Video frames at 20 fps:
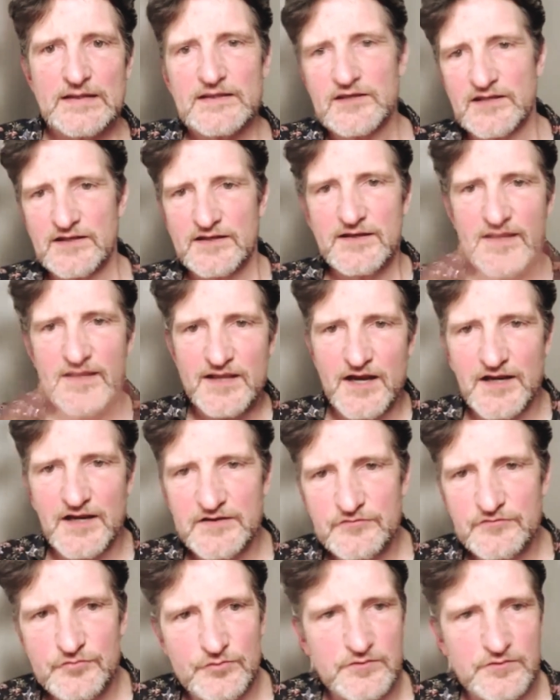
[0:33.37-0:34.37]
can an
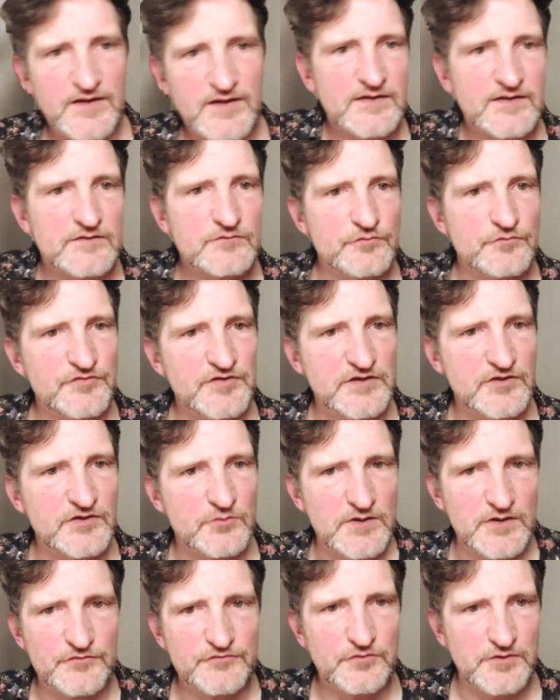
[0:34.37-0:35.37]
AI turn that into
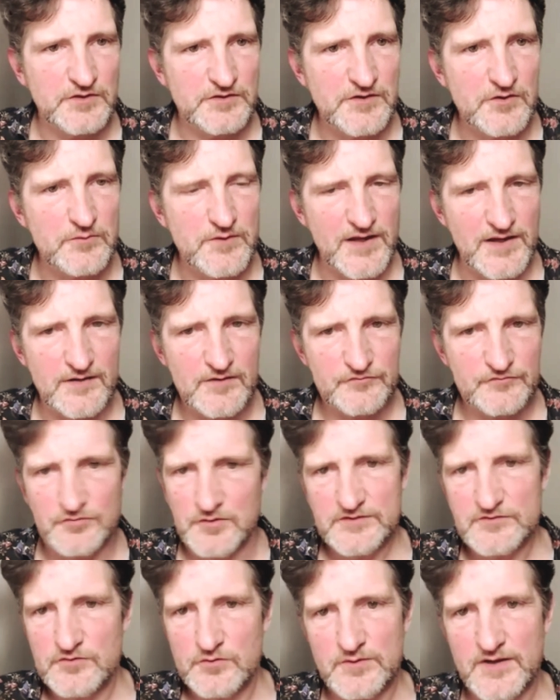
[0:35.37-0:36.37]
CQL
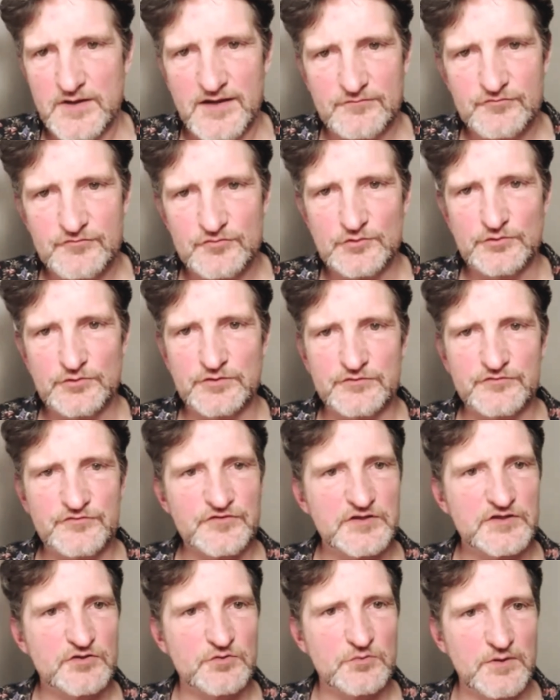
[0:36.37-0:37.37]
so I don't have to learn
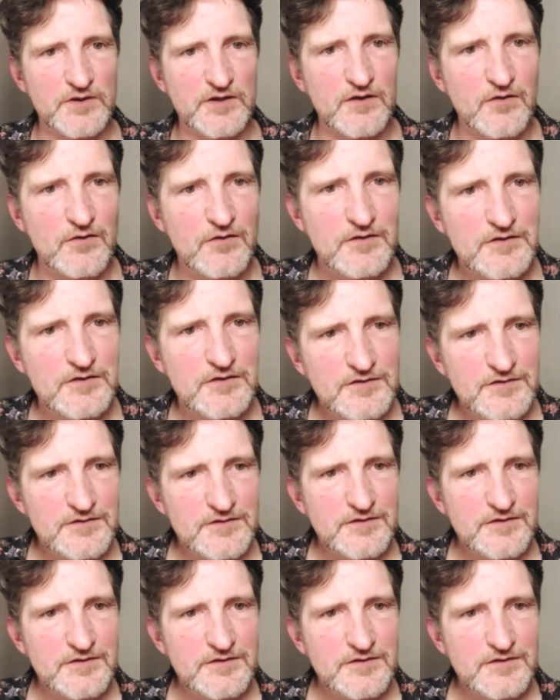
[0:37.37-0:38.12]
CQL